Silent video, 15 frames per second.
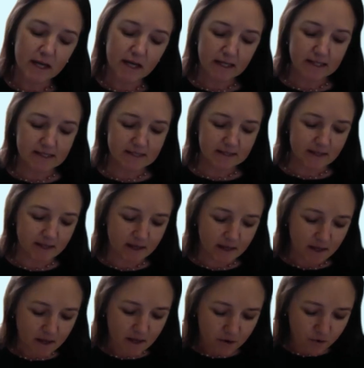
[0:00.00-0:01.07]
is the
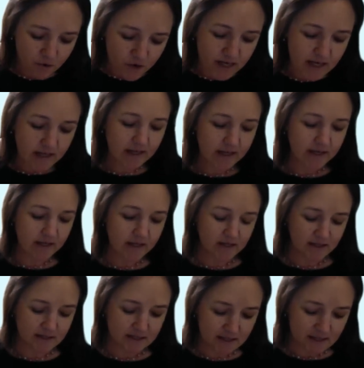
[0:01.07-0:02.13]
really
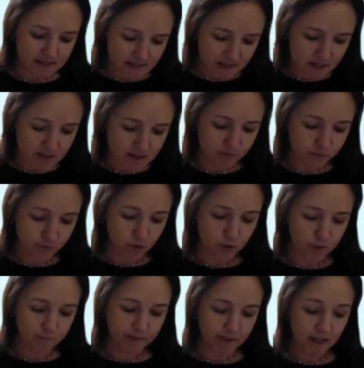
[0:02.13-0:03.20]
successful